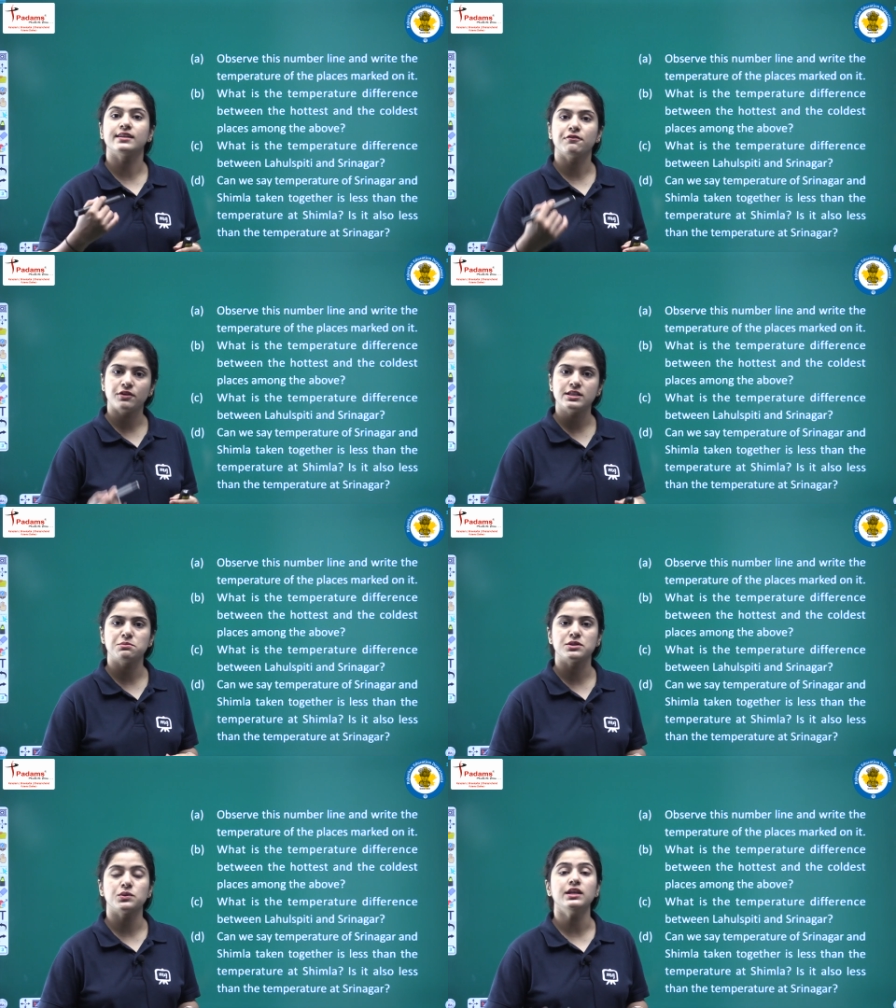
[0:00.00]
the difference
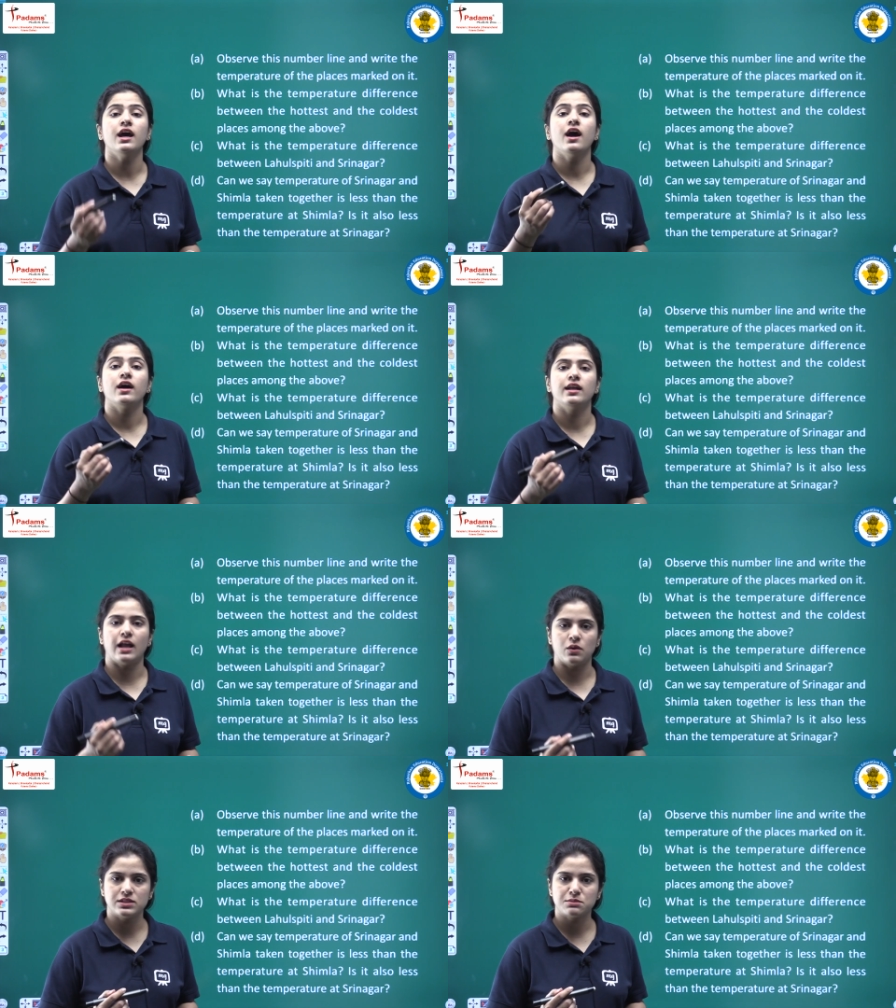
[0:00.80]
between
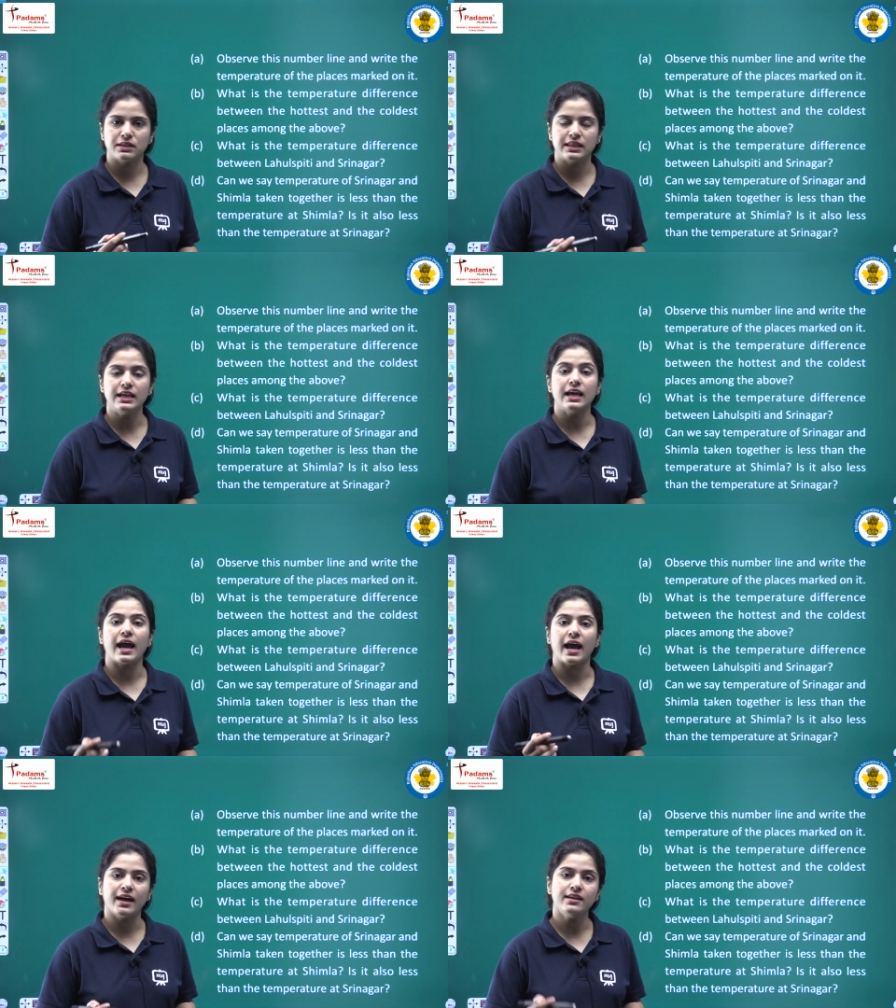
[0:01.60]
Lahul Spiti
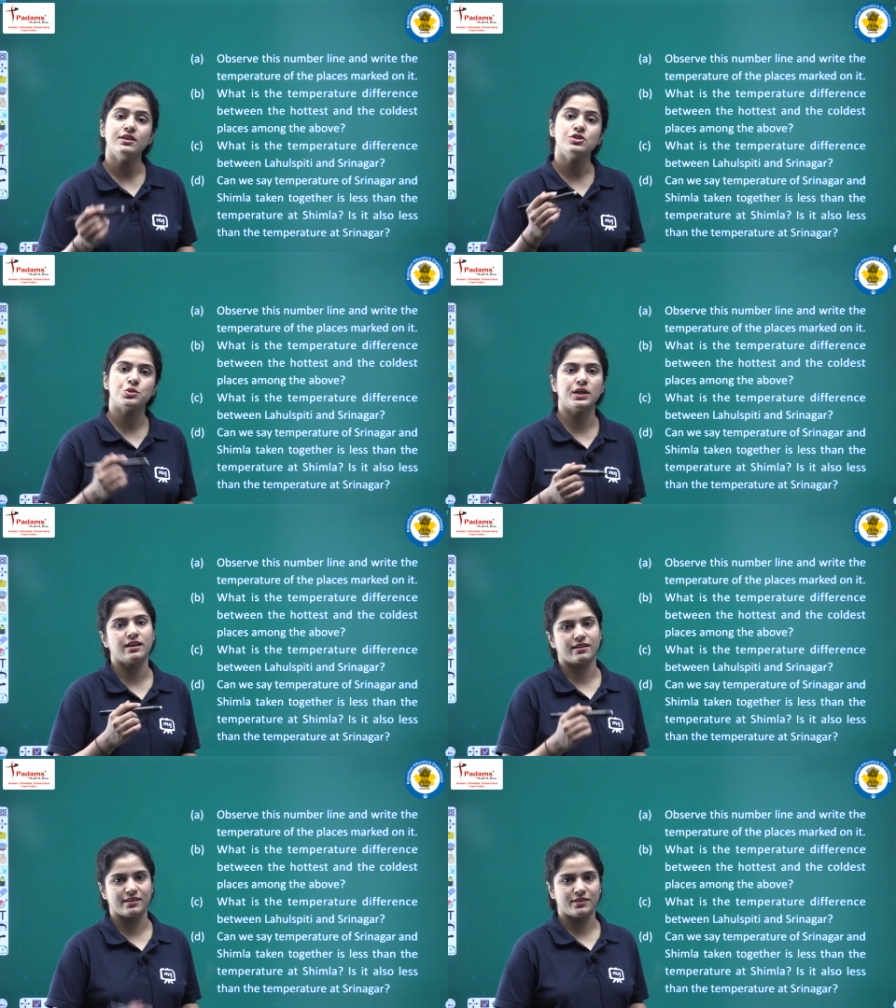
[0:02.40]
and
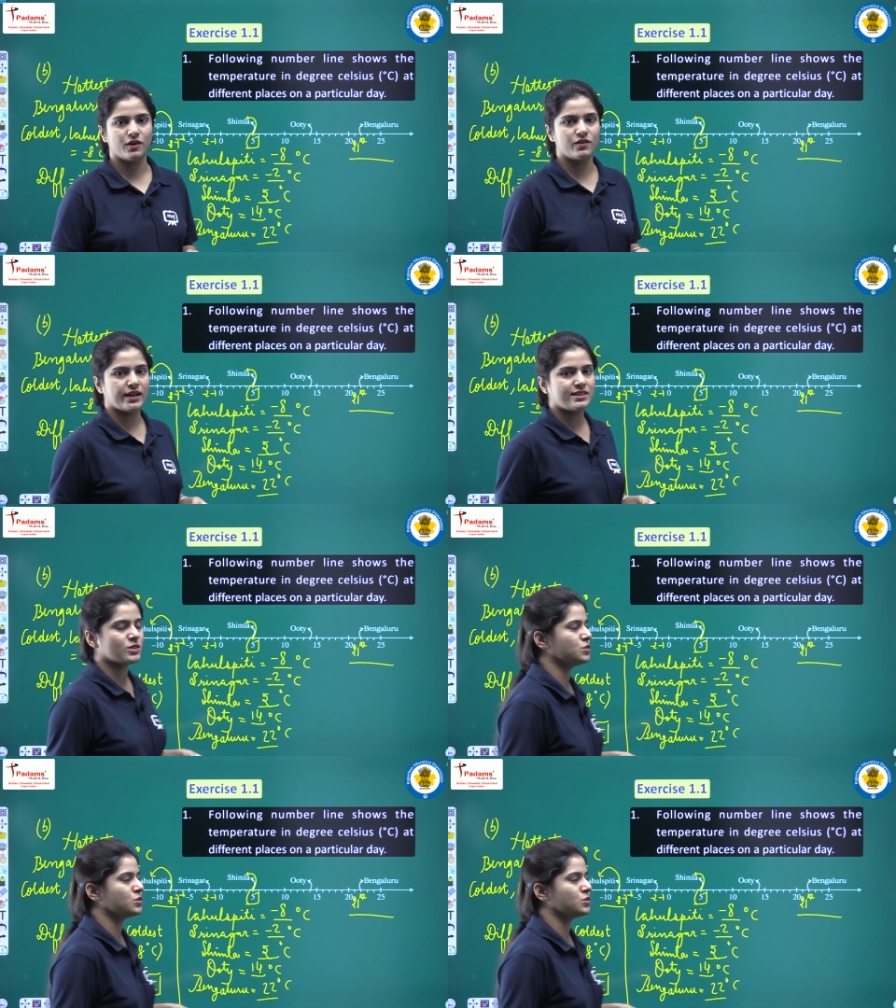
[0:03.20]
Srinagar. Alright